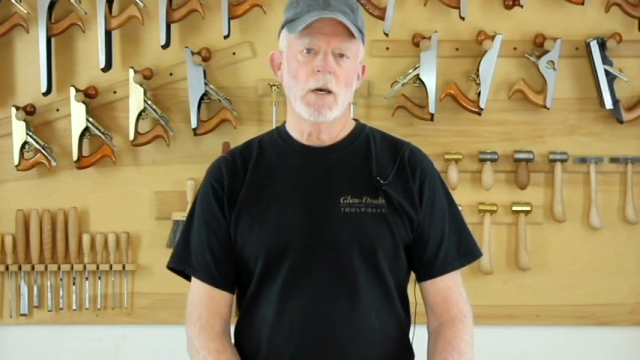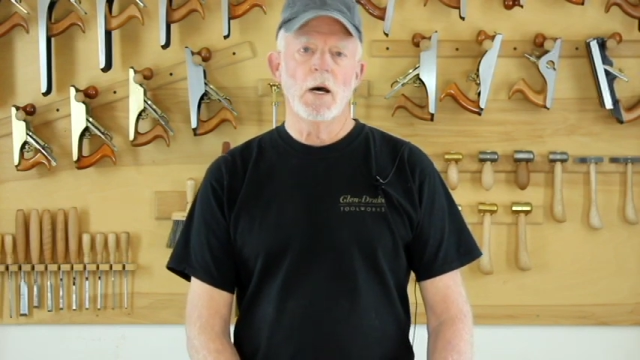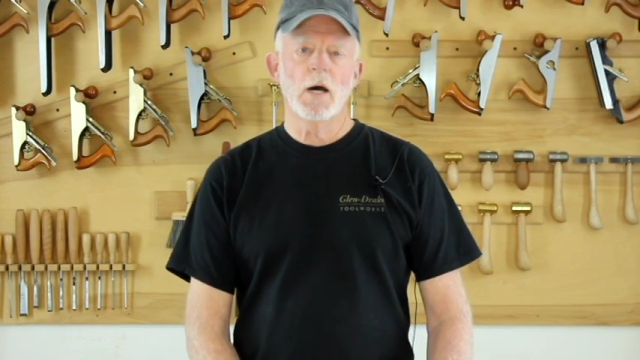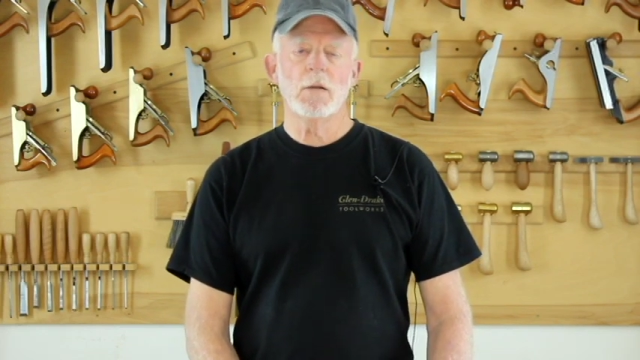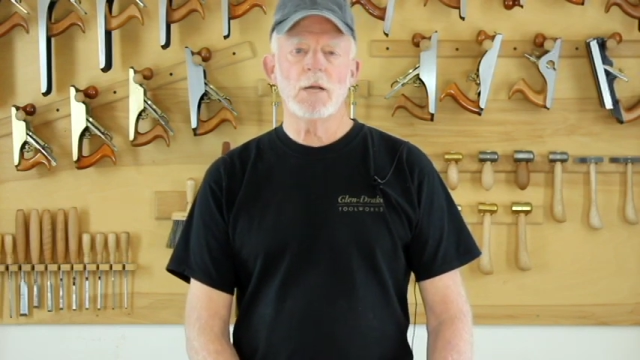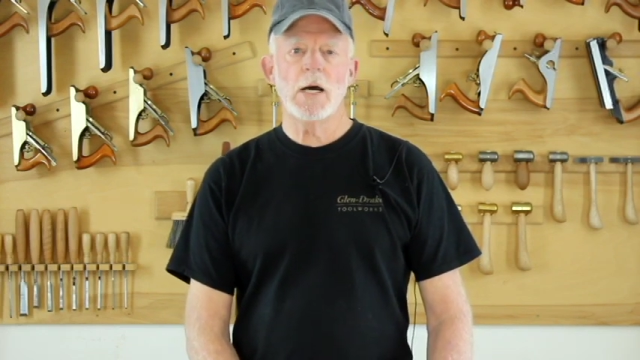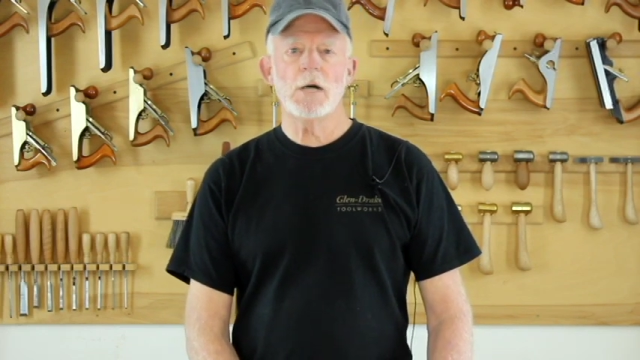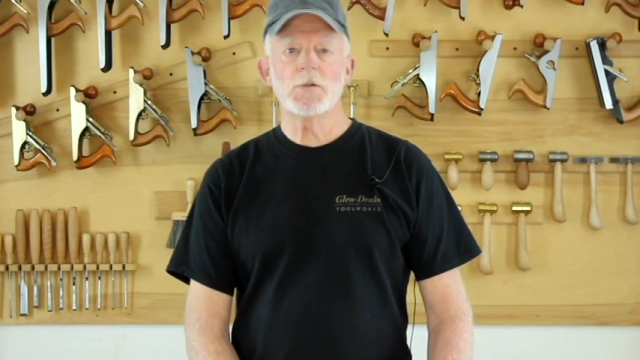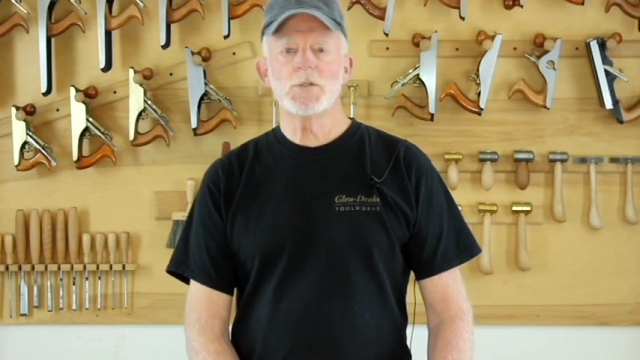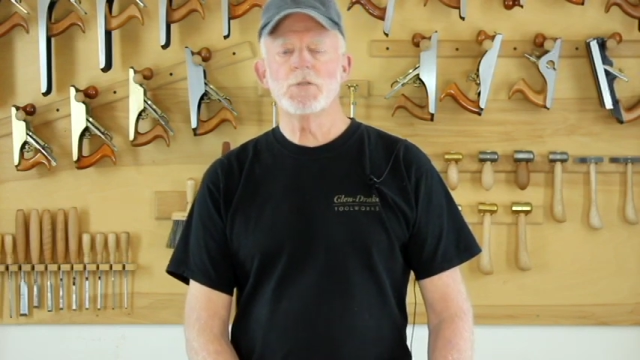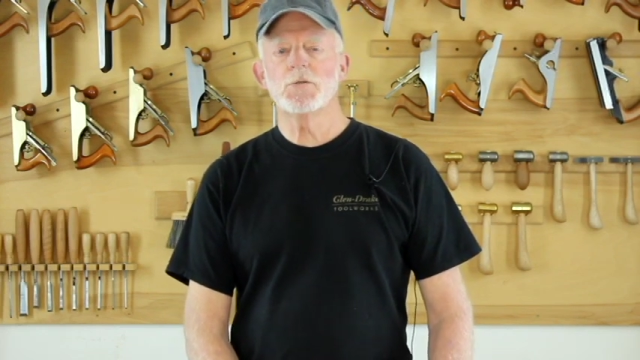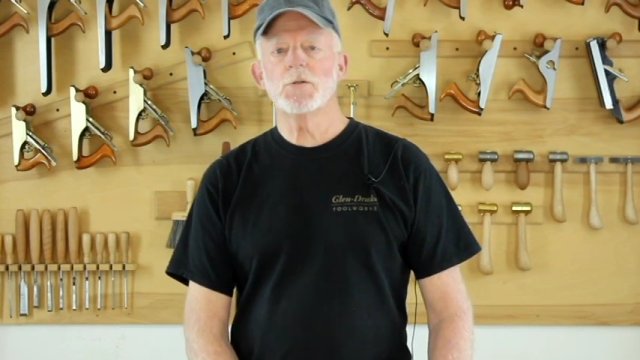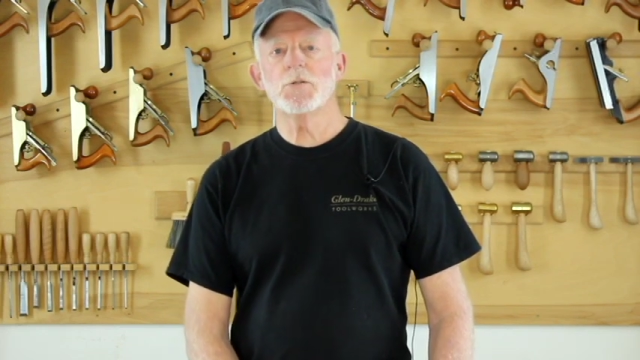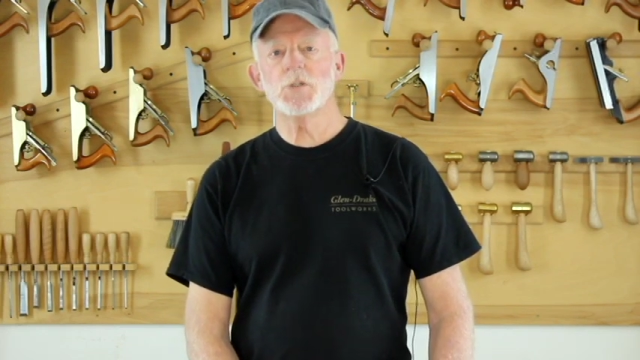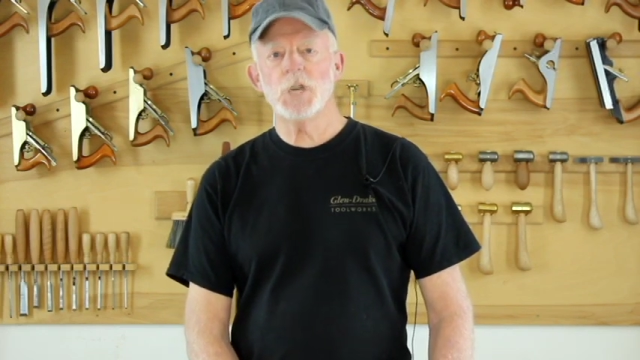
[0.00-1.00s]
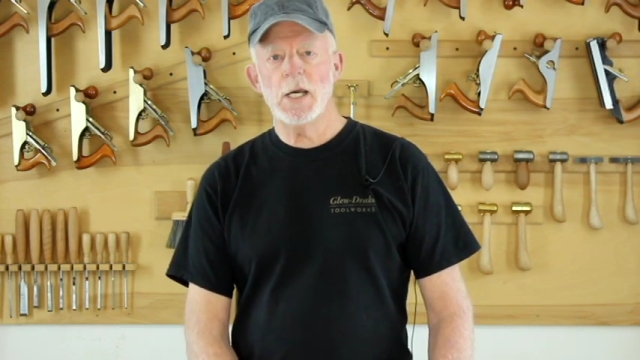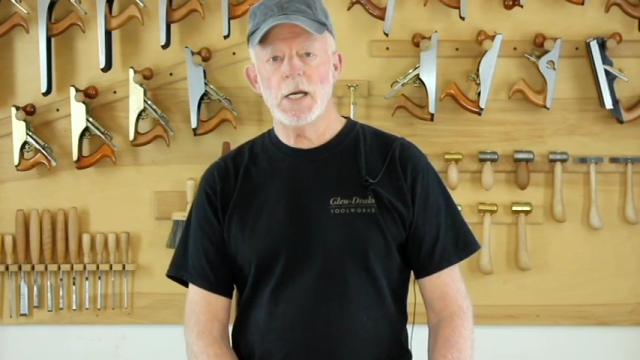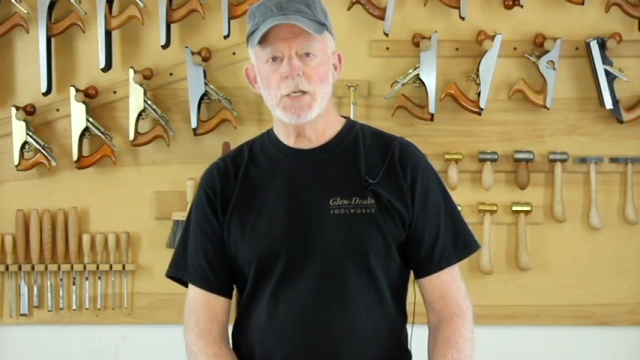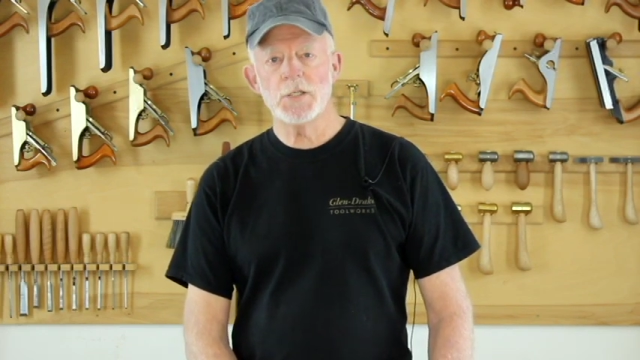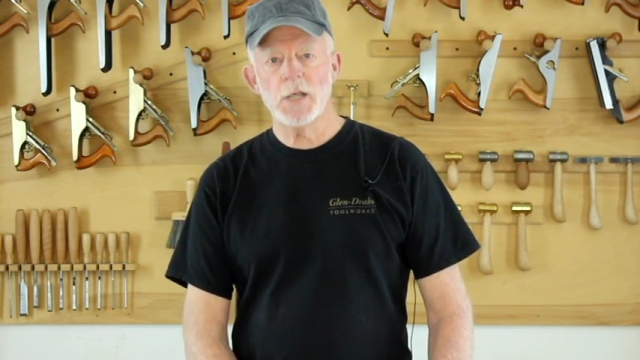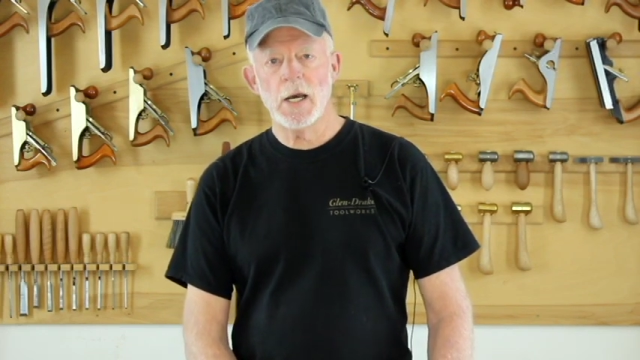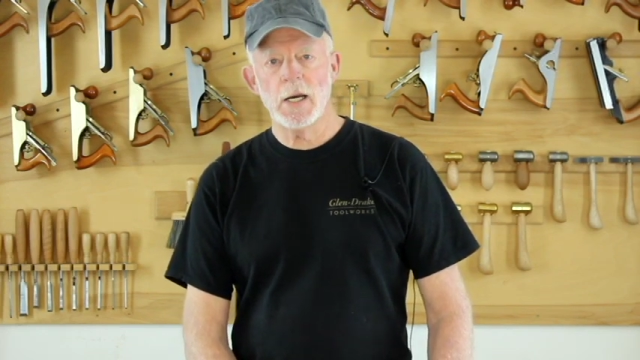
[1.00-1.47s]
allows you to
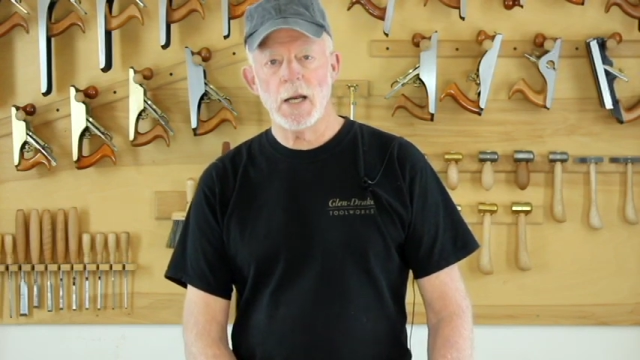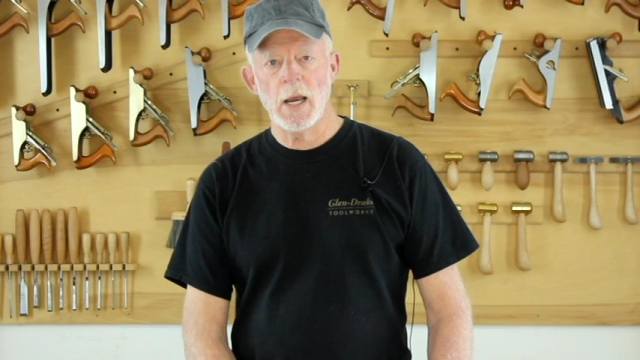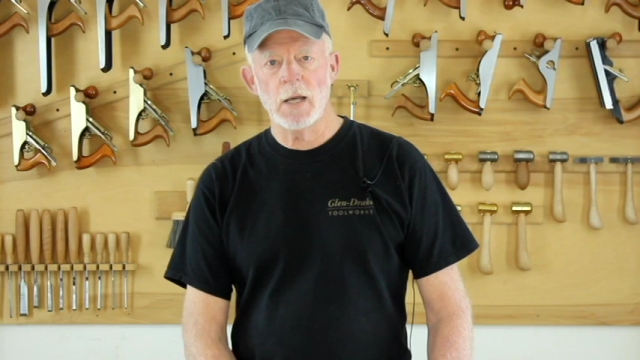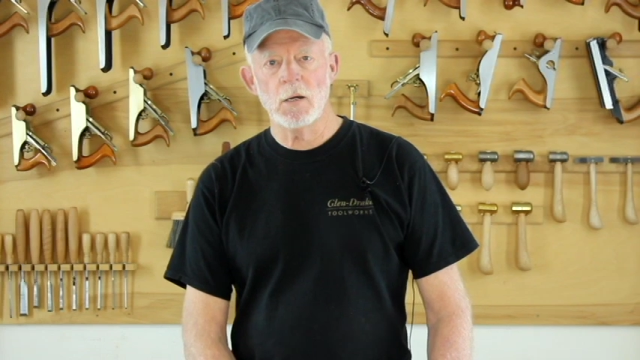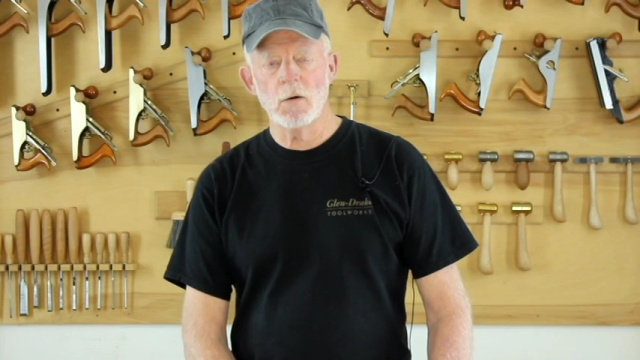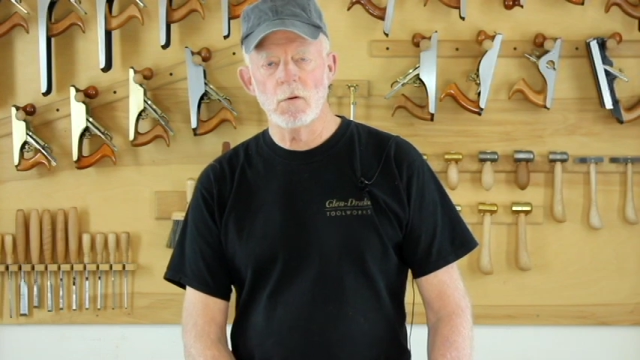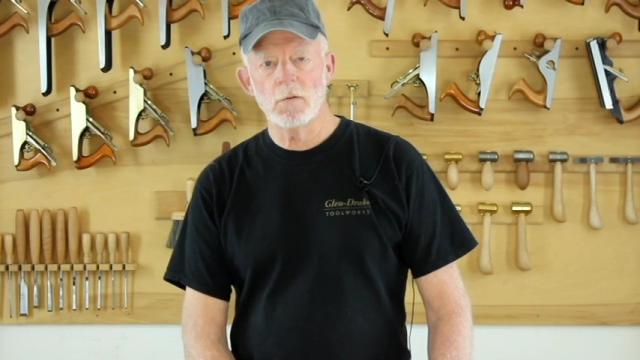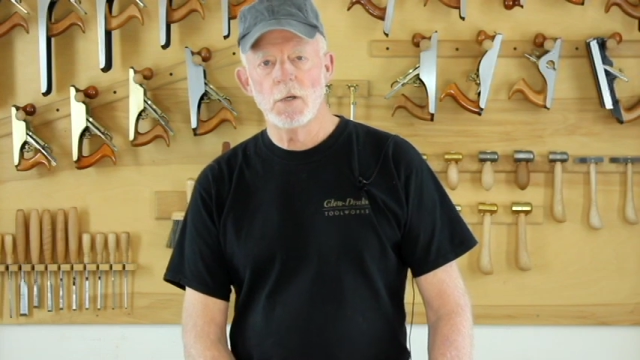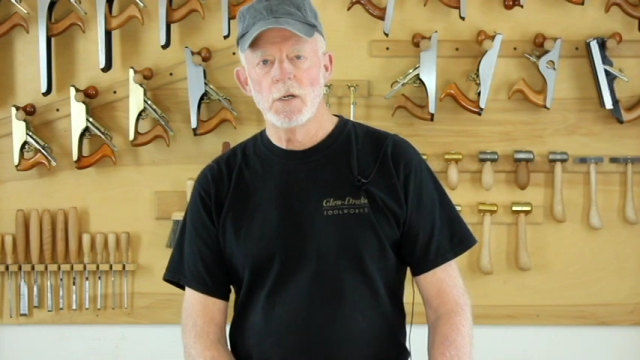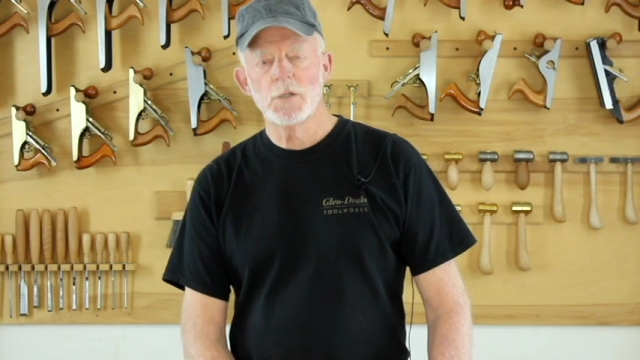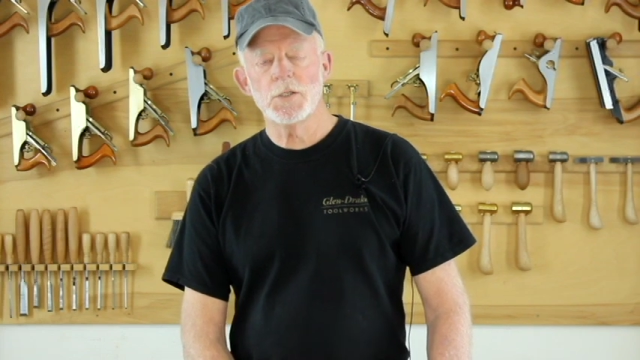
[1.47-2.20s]
change that angle